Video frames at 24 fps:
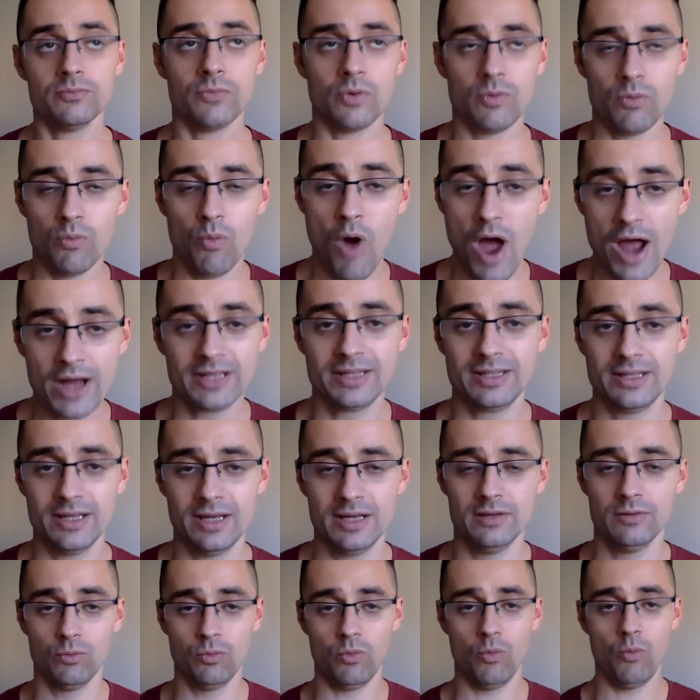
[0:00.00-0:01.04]

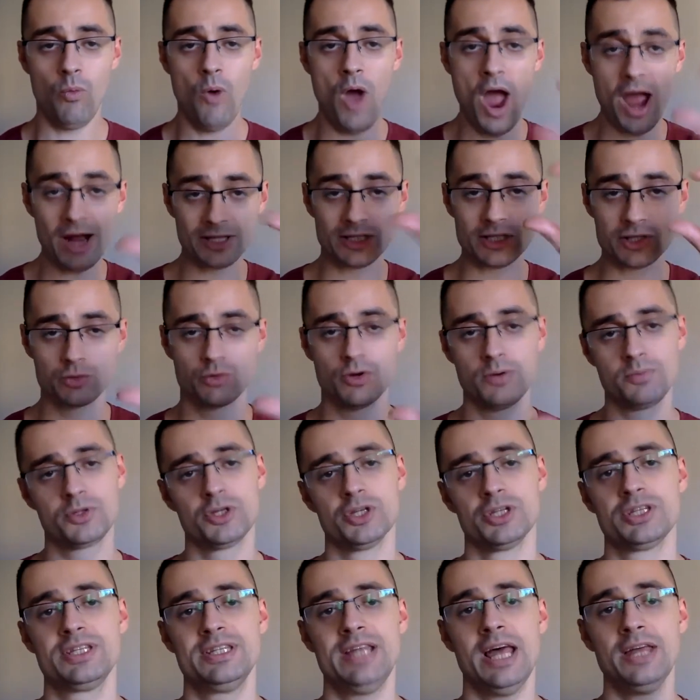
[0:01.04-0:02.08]
work
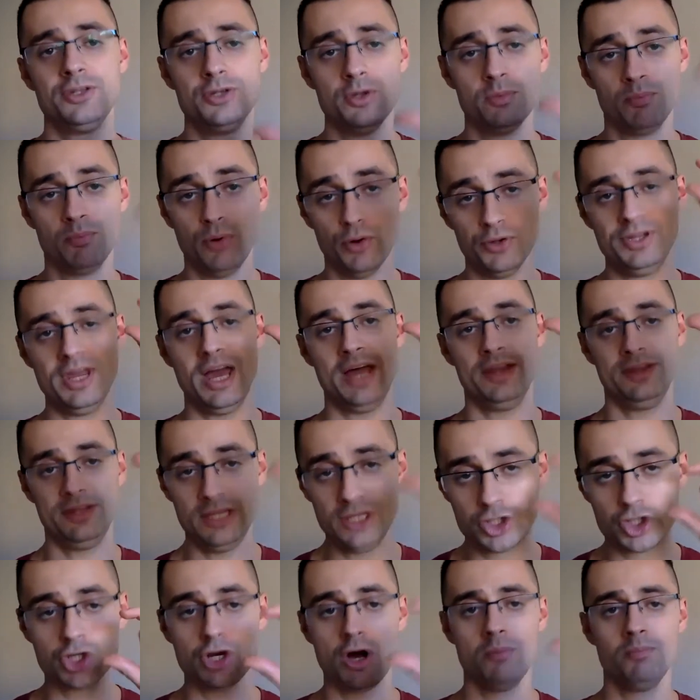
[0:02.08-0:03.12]
descriptions that you put at
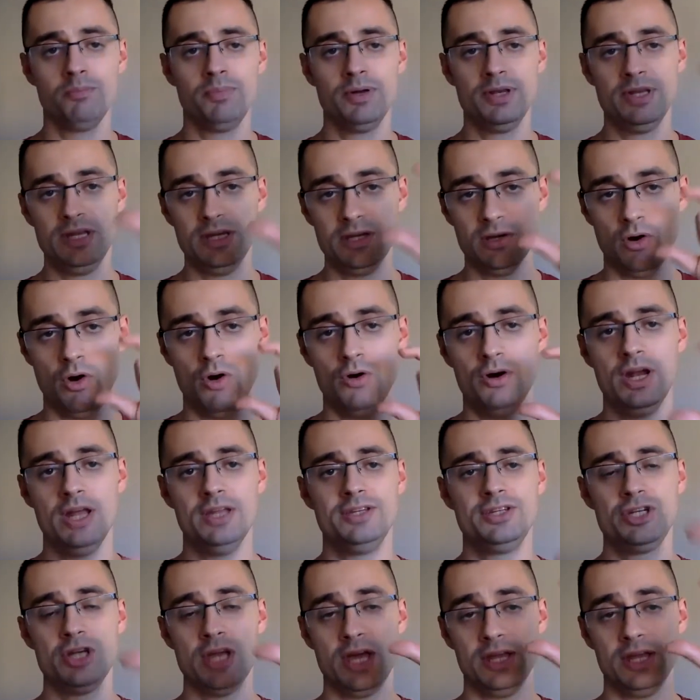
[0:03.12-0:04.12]
each company or at